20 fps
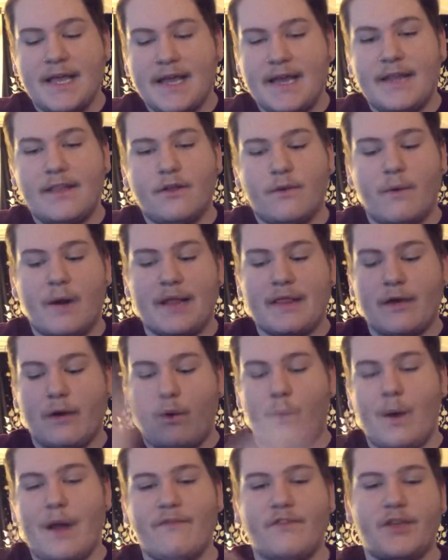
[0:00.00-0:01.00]
Either way though,
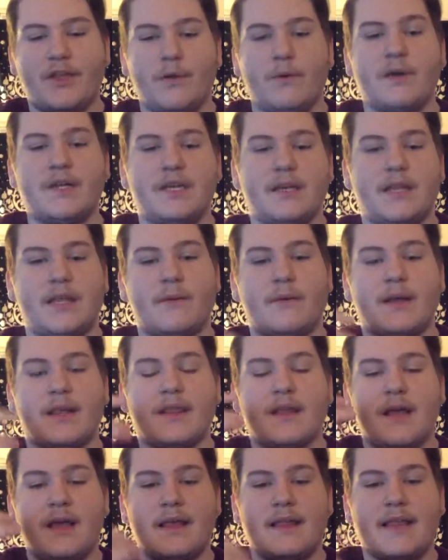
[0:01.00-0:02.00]
whoever you were dealing
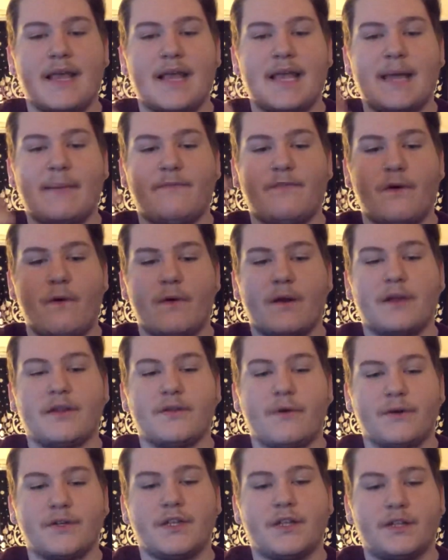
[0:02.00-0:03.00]
with, they came forward and
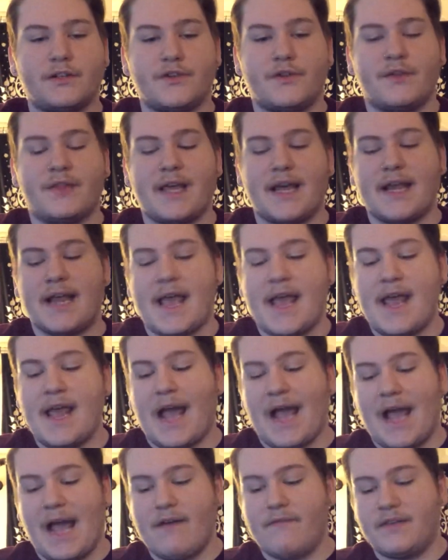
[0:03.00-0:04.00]
told you the truth that, hey,
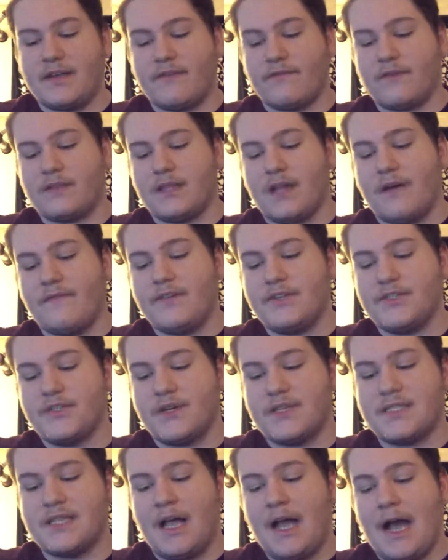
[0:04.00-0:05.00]
I have a different love
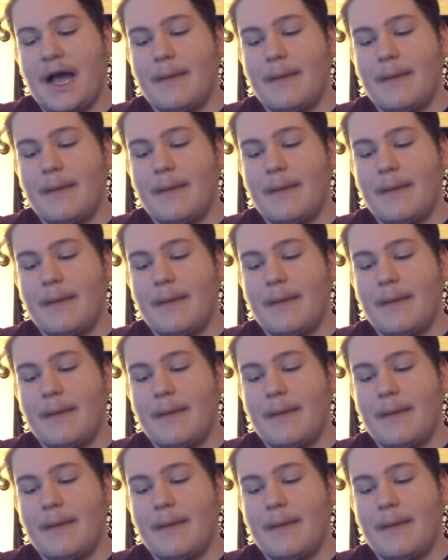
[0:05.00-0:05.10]
interest,